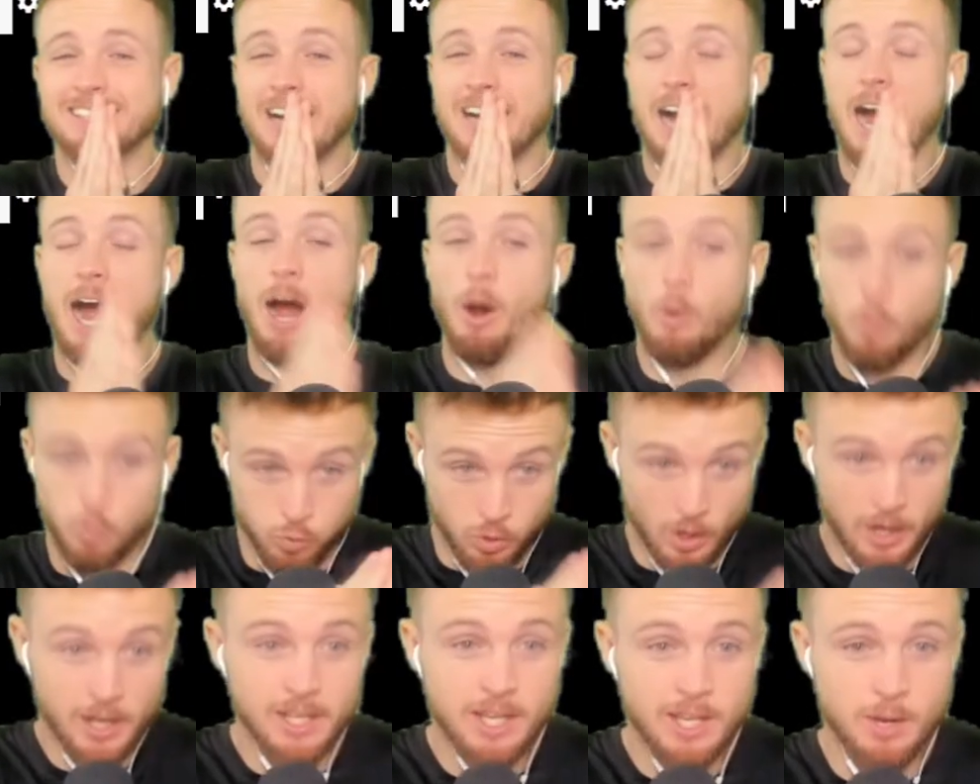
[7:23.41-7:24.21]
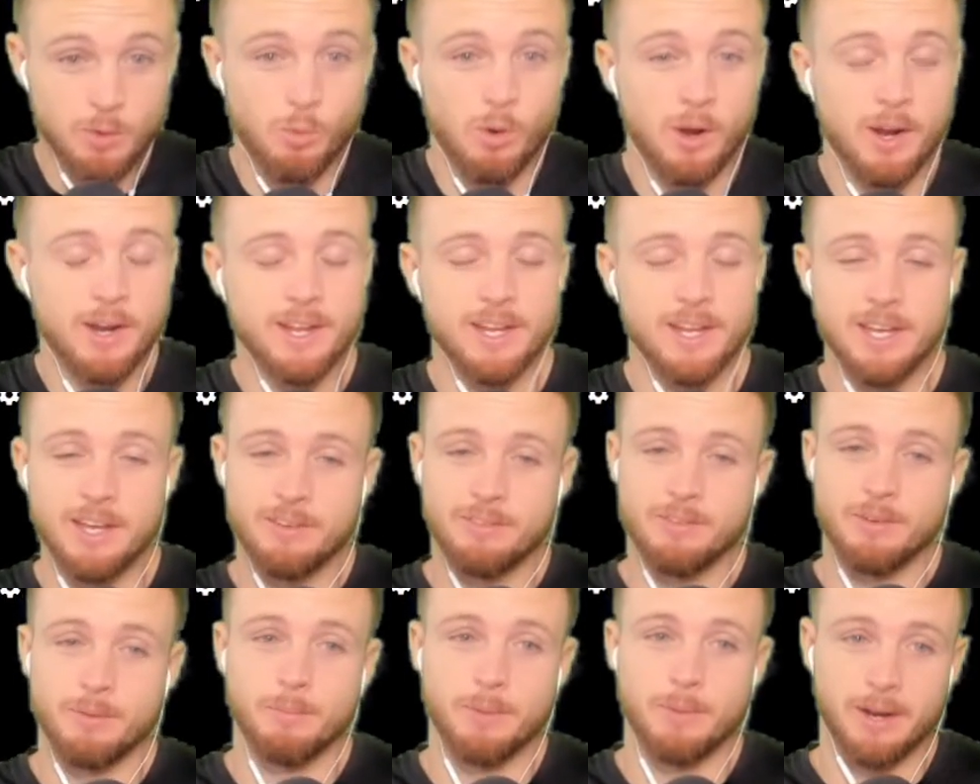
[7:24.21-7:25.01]
I really want to
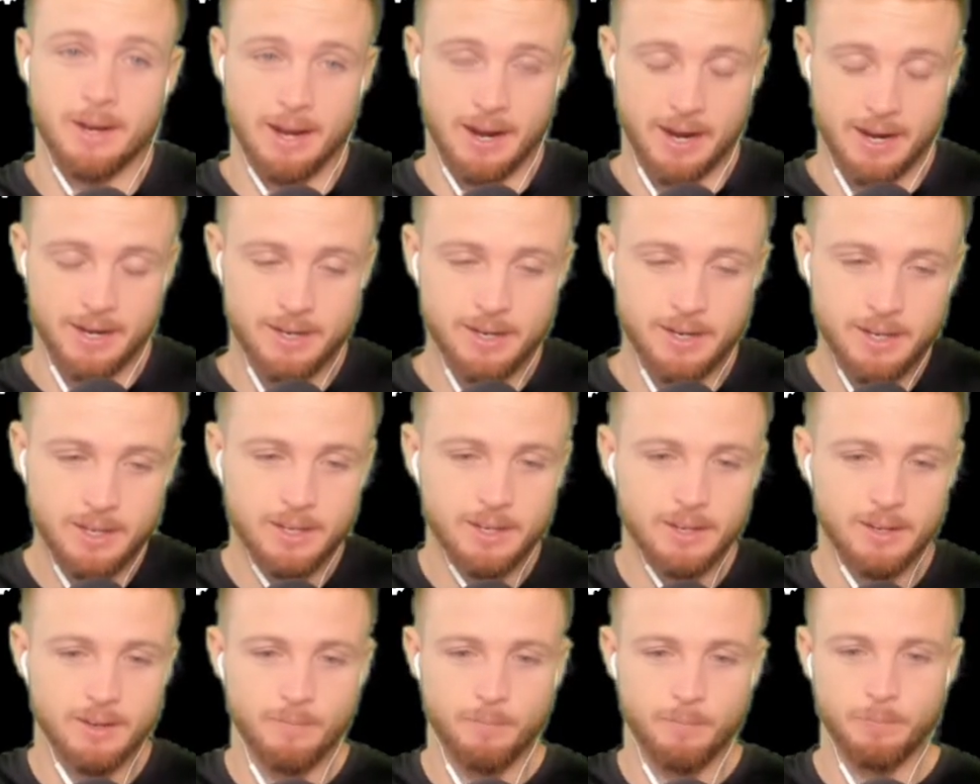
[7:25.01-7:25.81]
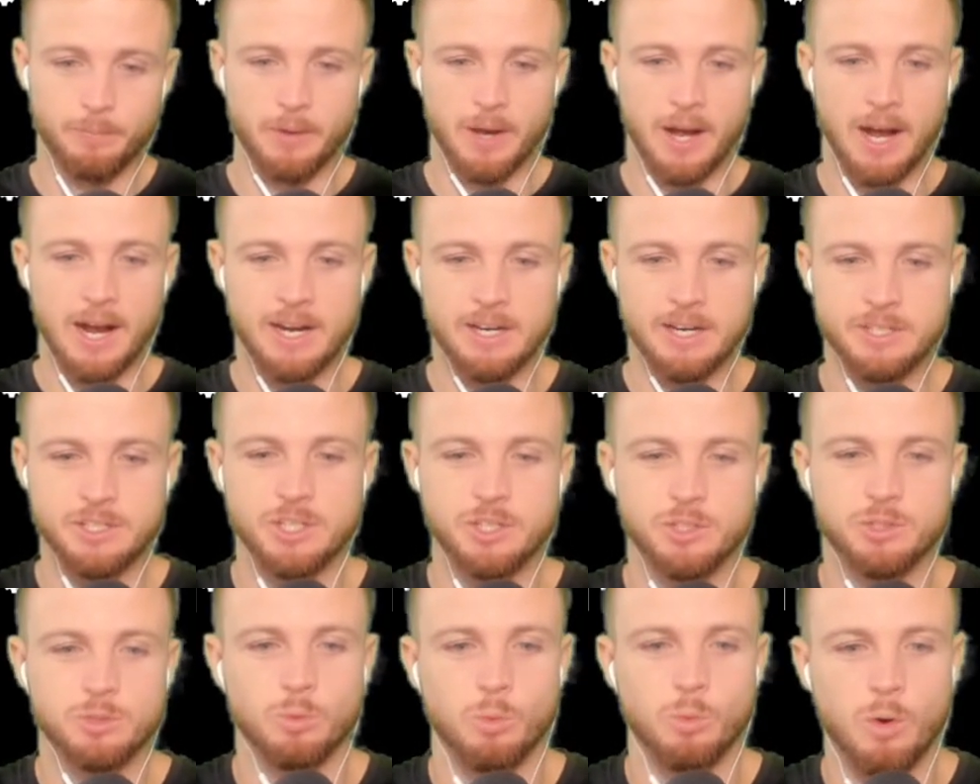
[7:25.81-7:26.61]
give him a 90. I
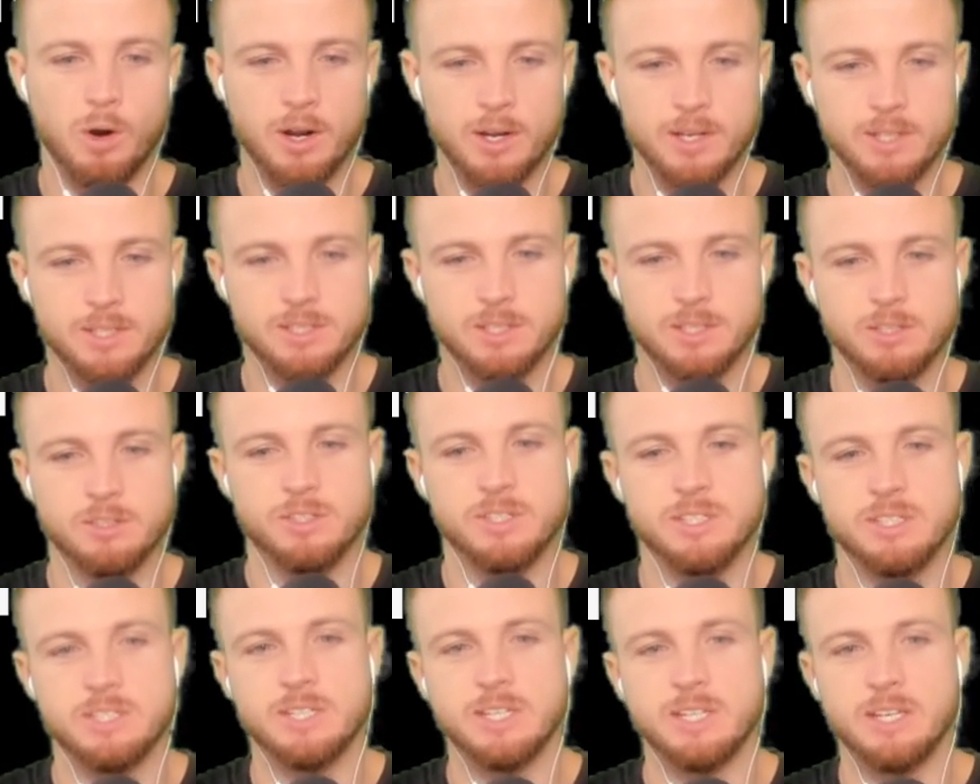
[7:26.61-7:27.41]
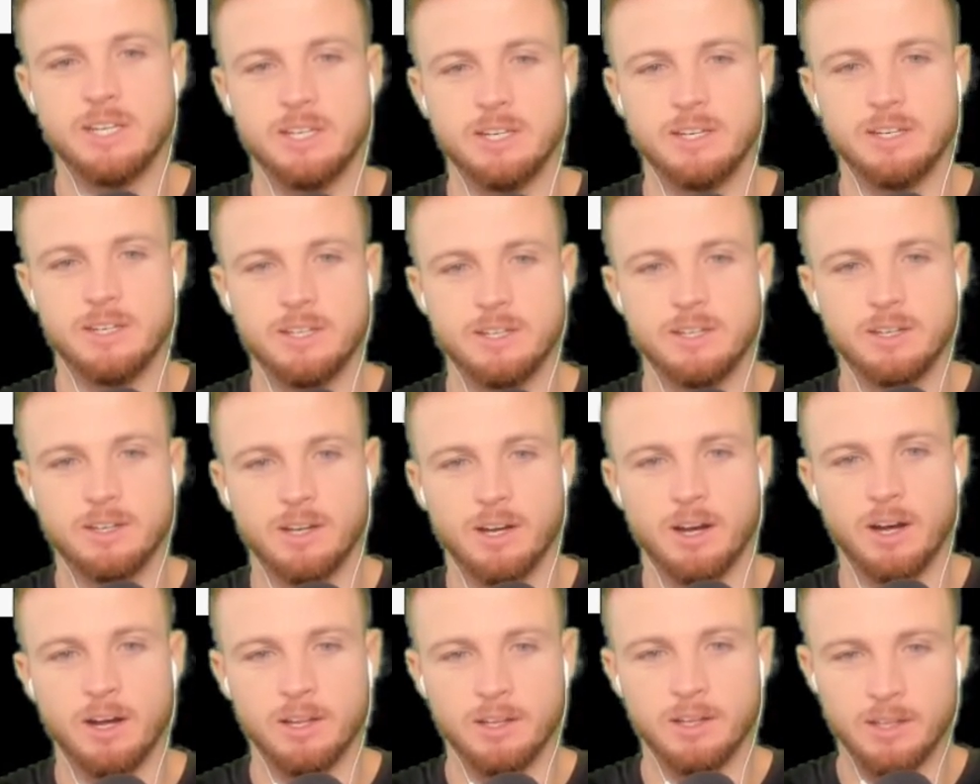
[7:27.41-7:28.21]
just want to see
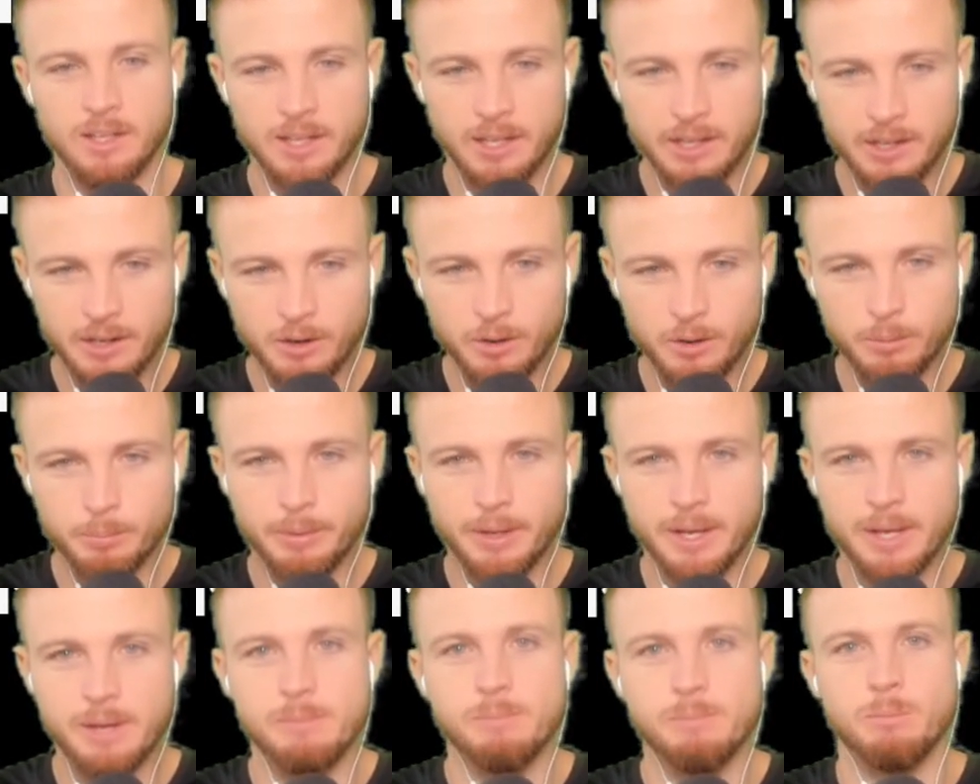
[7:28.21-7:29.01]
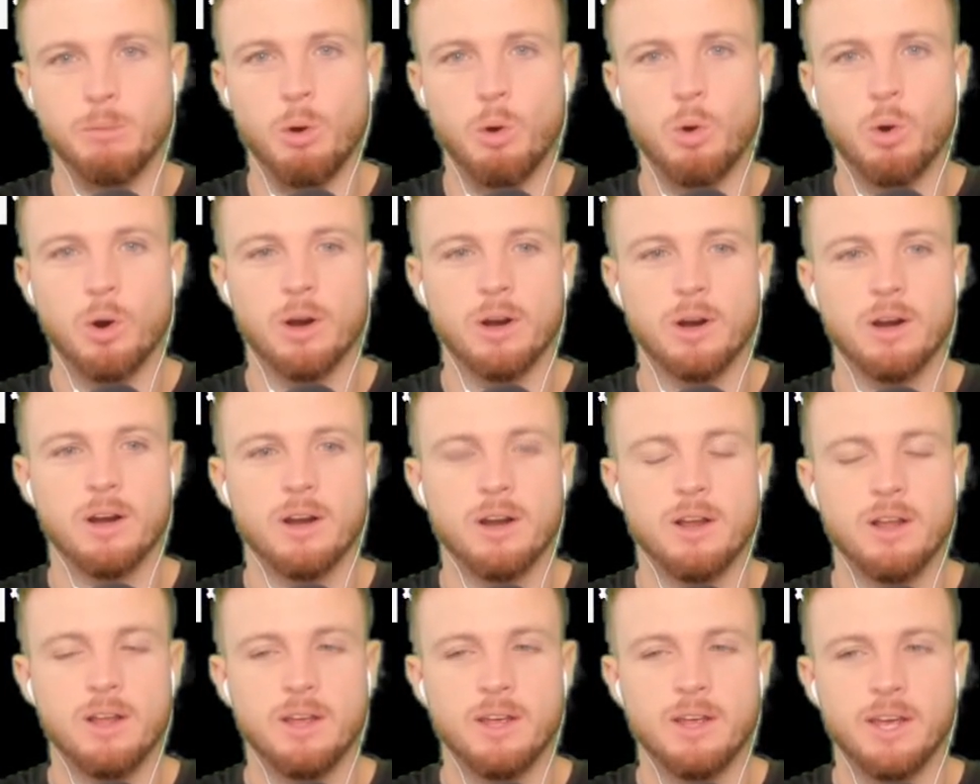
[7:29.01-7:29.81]
a little bit more
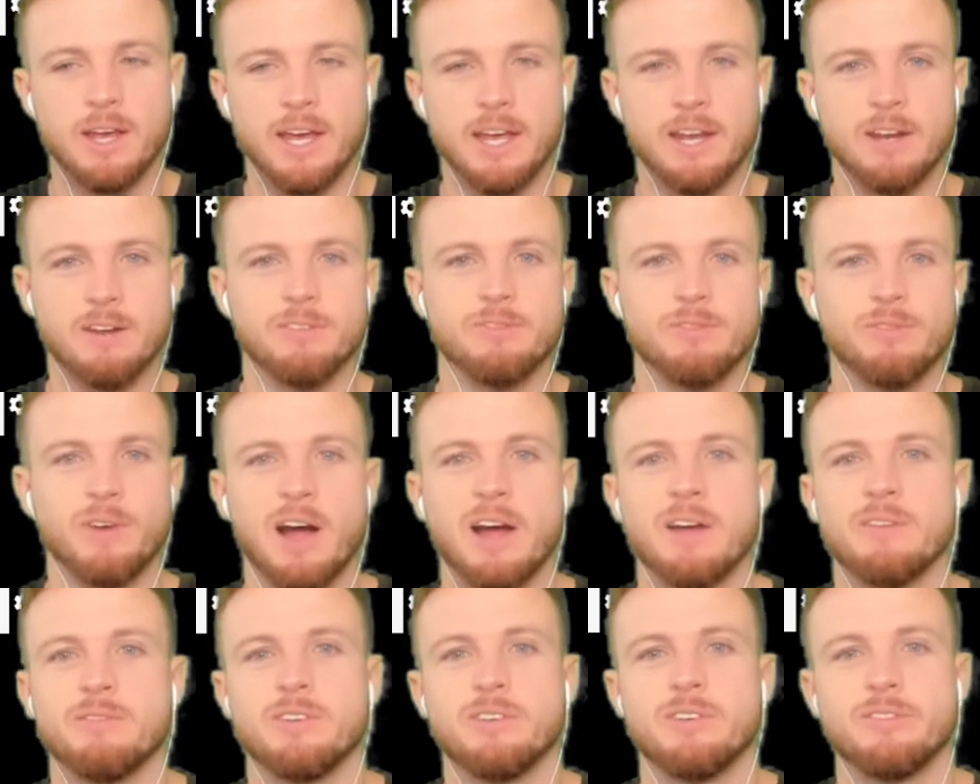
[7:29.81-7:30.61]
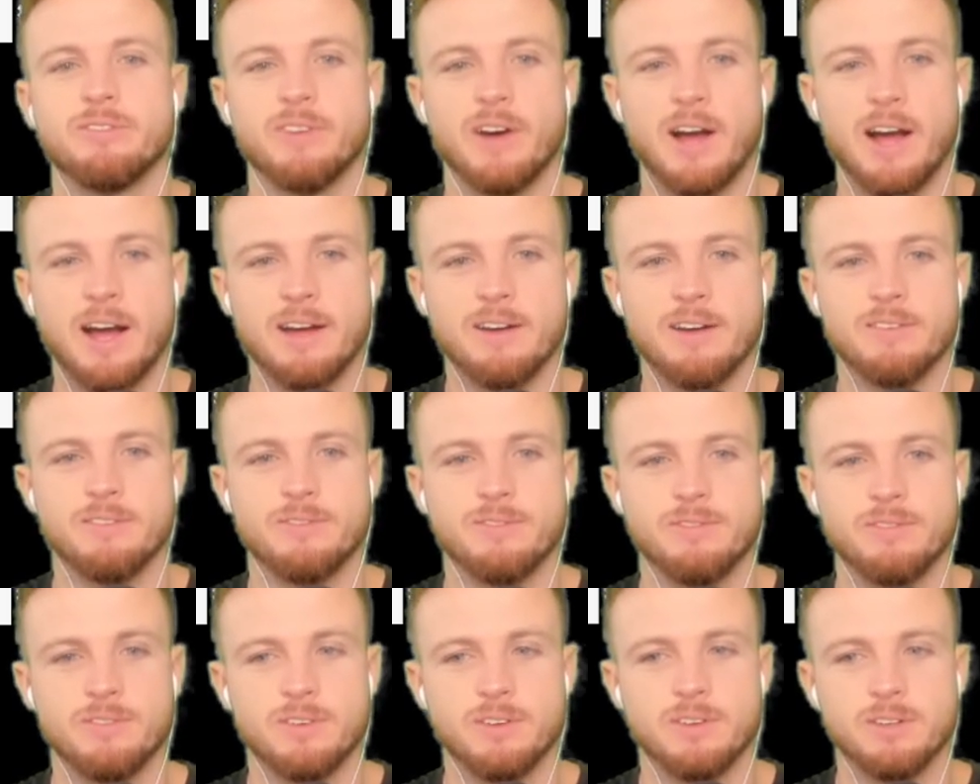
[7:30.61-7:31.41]
in a 5v5
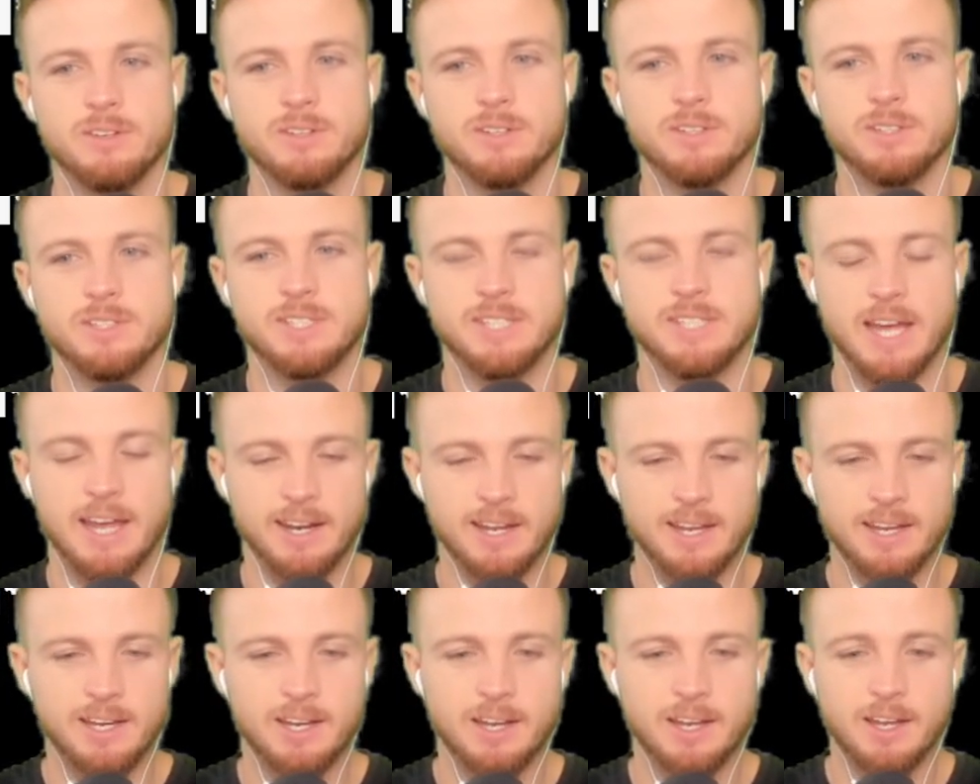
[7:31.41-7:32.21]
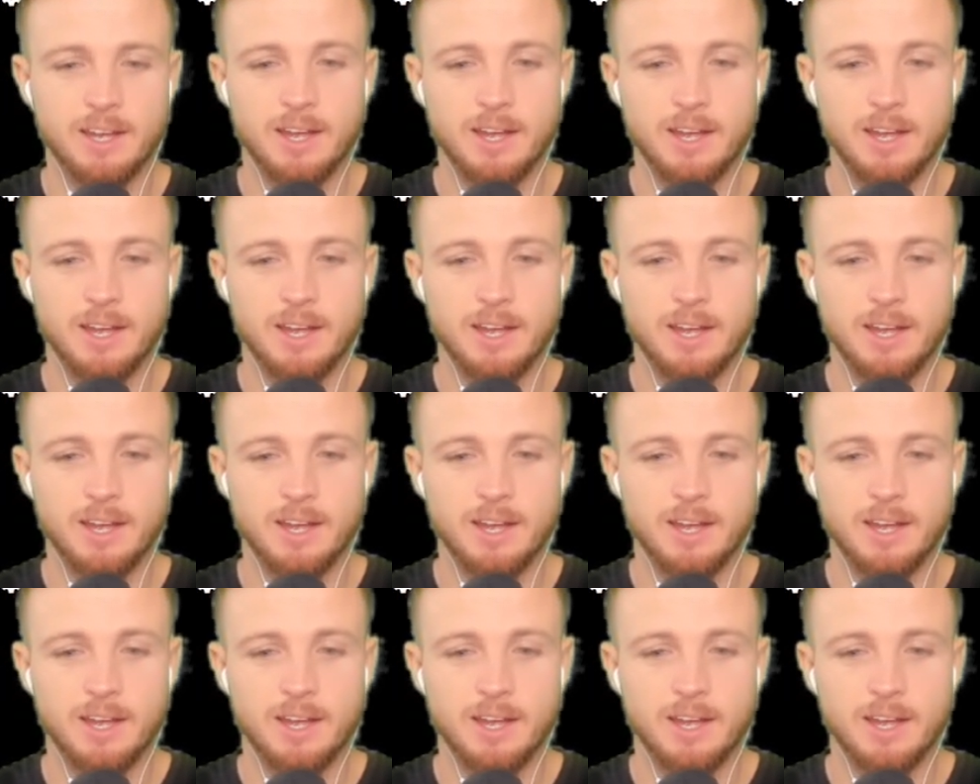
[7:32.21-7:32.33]
setting.